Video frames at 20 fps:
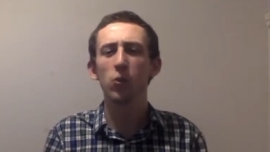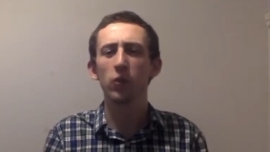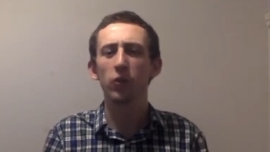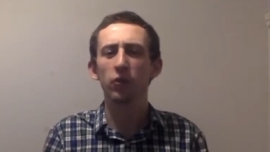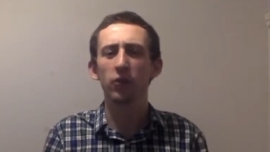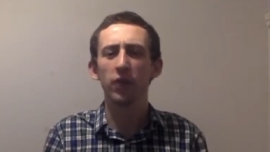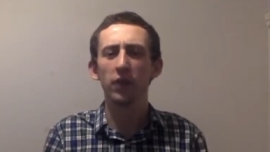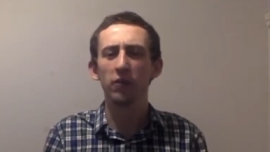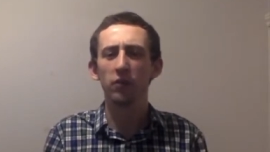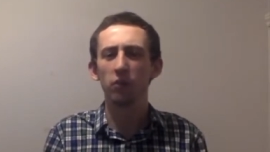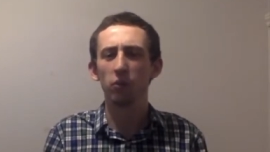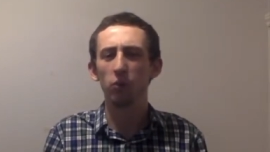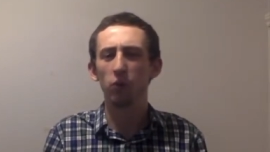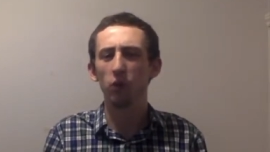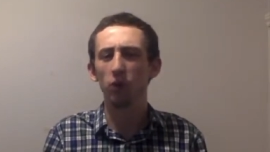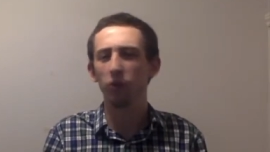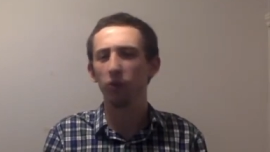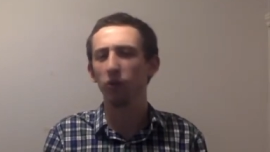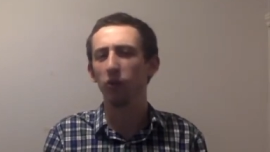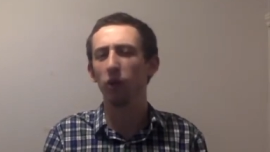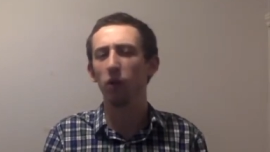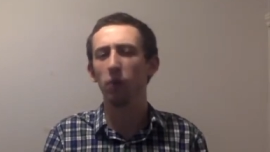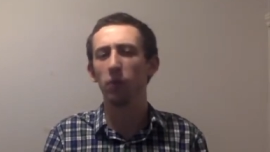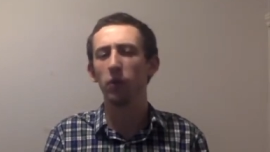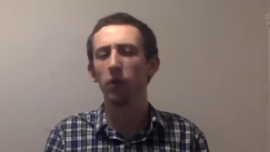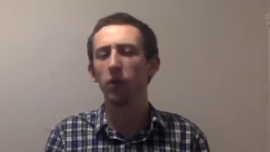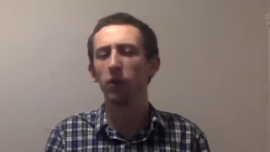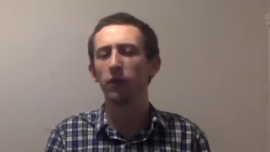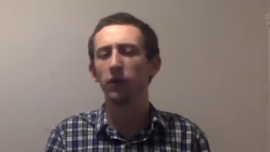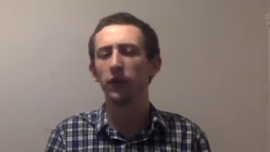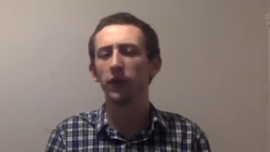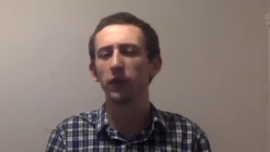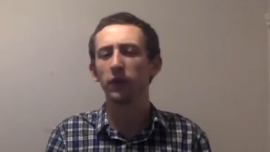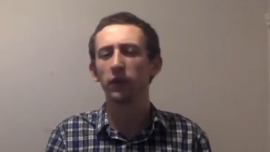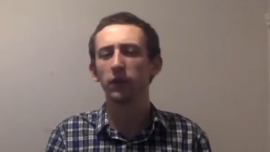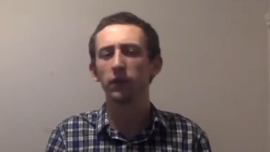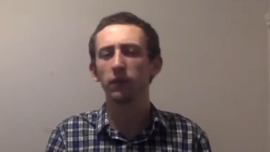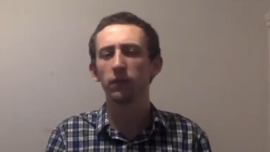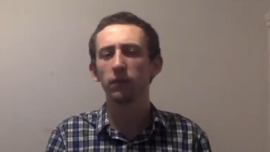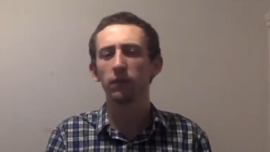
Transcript: would say this world is not perfect.